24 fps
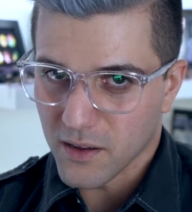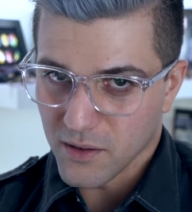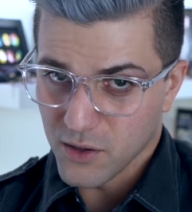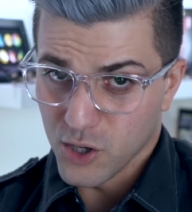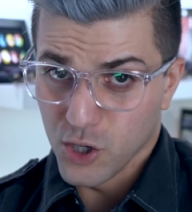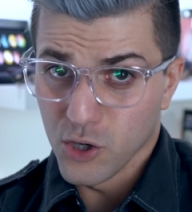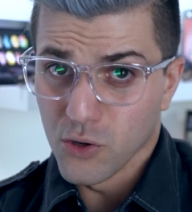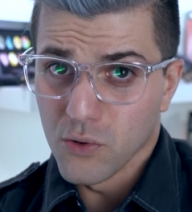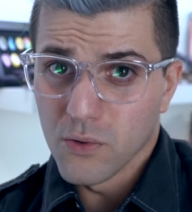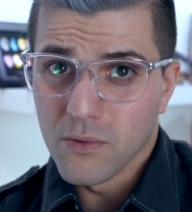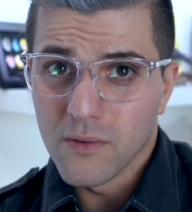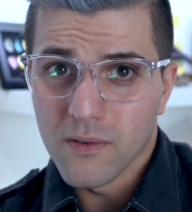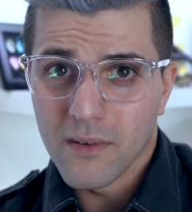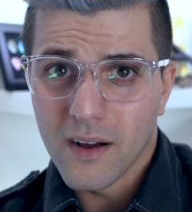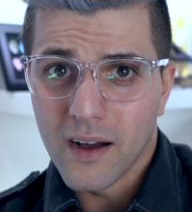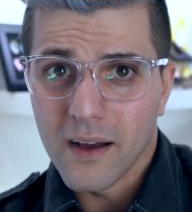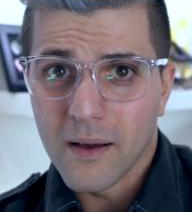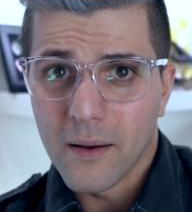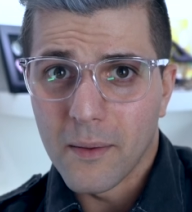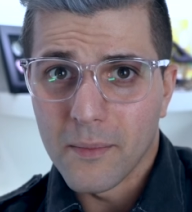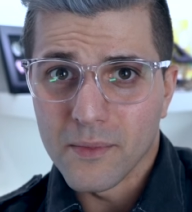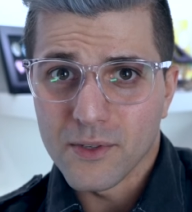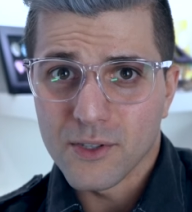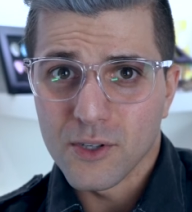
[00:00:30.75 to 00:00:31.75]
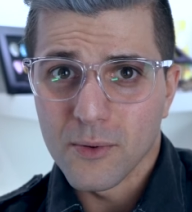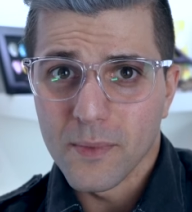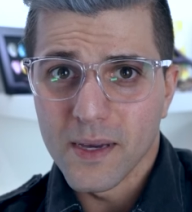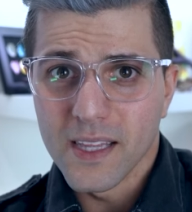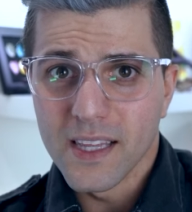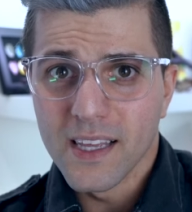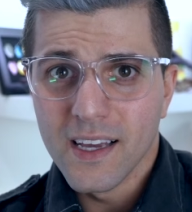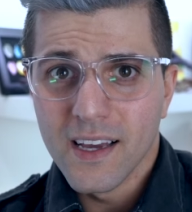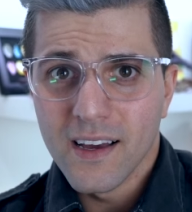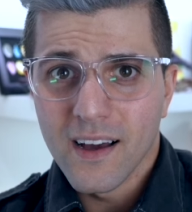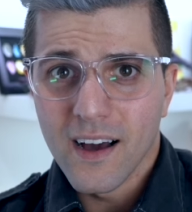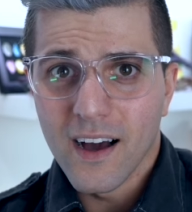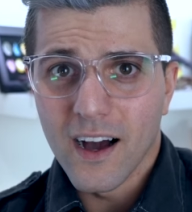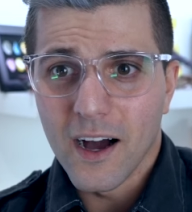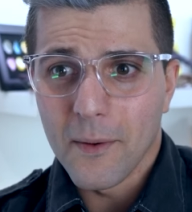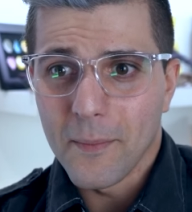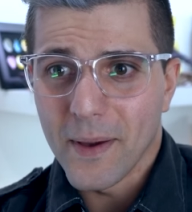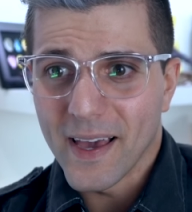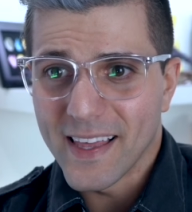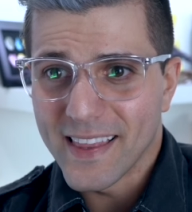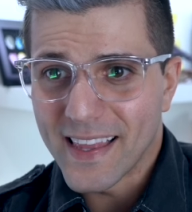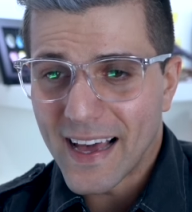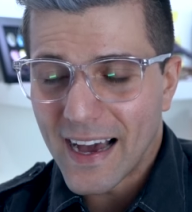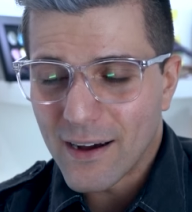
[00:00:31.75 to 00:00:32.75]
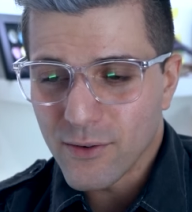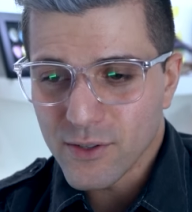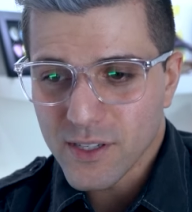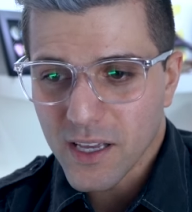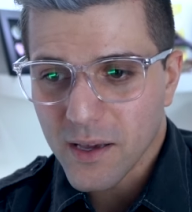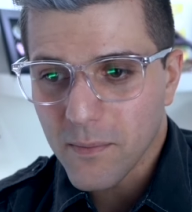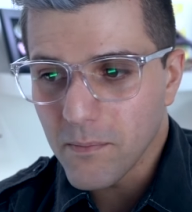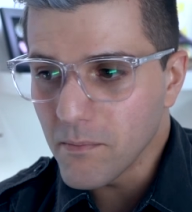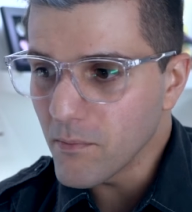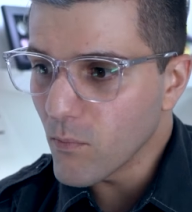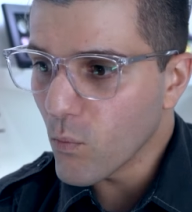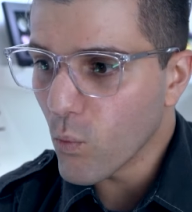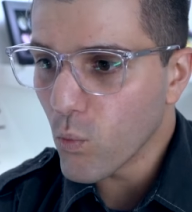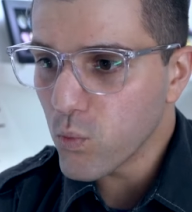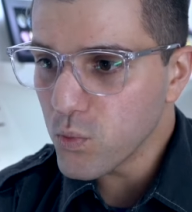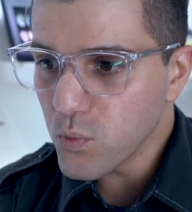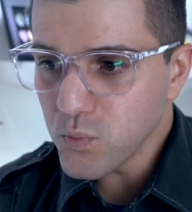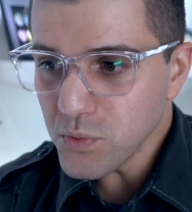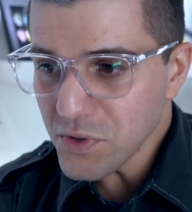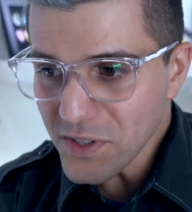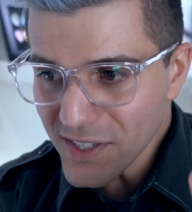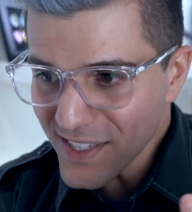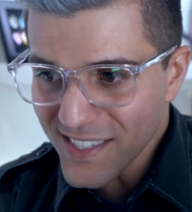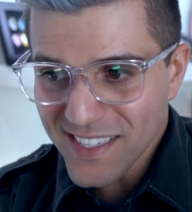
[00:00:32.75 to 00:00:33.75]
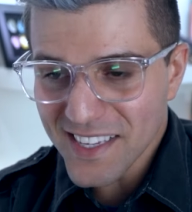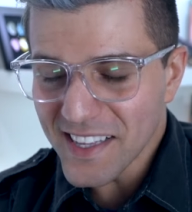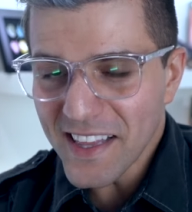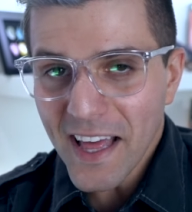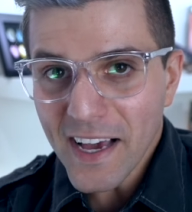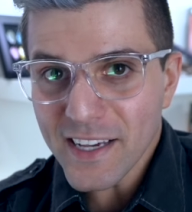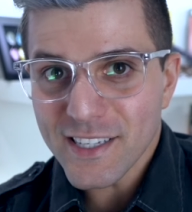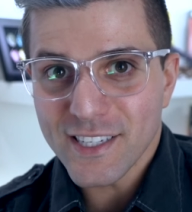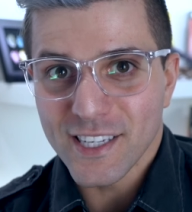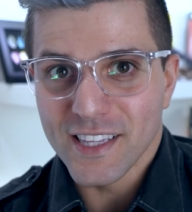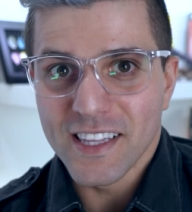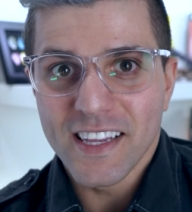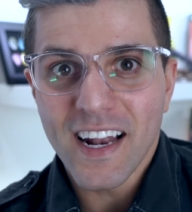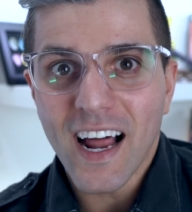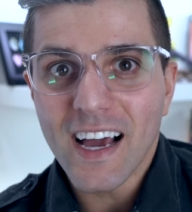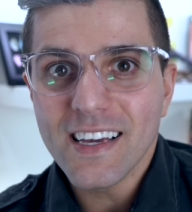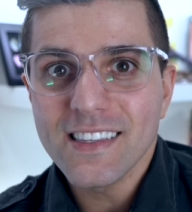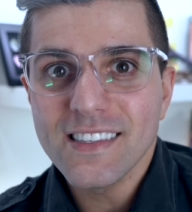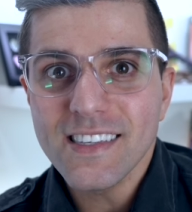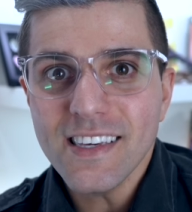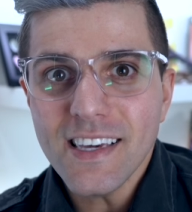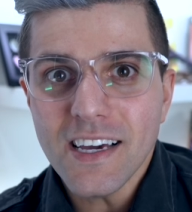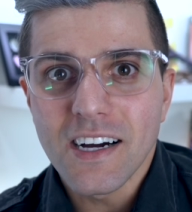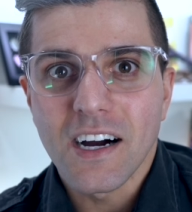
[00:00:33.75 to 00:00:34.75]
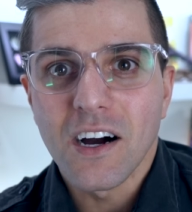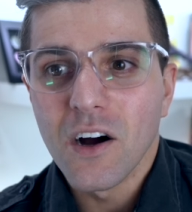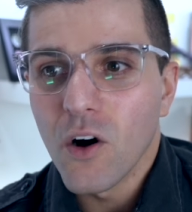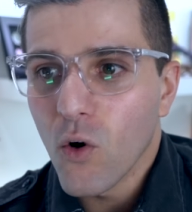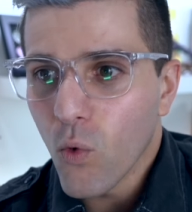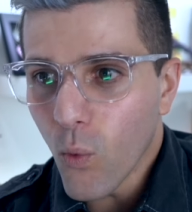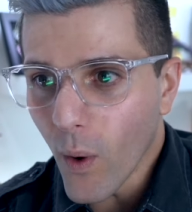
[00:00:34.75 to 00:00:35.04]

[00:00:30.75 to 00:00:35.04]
you, I, am assuming. Um, and I was like, this is an excellent idea.